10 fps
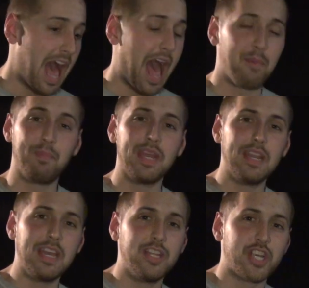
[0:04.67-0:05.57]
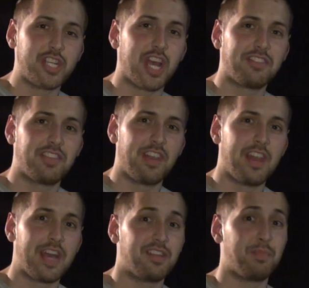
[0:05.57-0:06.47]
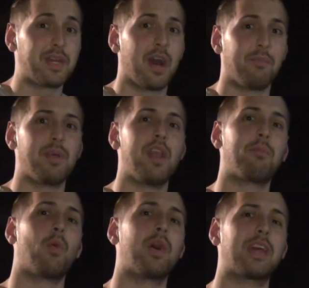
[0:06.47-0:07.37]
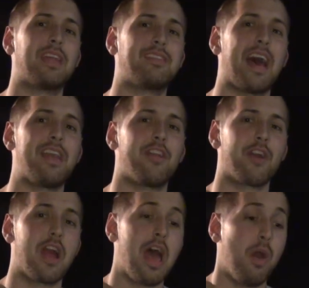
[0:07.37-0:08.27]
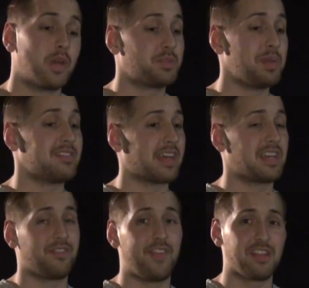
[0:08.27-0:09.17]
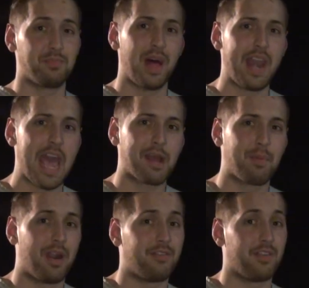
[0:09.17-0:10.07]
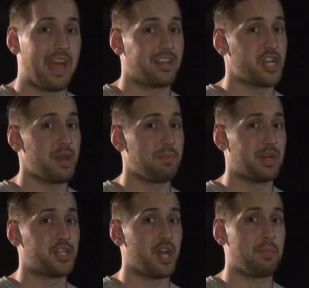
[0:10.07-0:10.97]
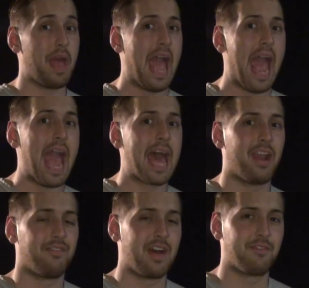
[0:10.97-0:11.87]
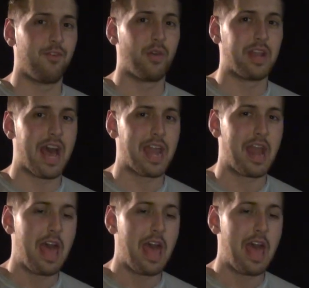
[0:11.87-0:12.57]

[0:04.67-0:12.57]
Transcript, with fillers: I beat EJ Jensen tonight to become the number one contender, which means I get to face Milad Akbar for that championship at Event 49.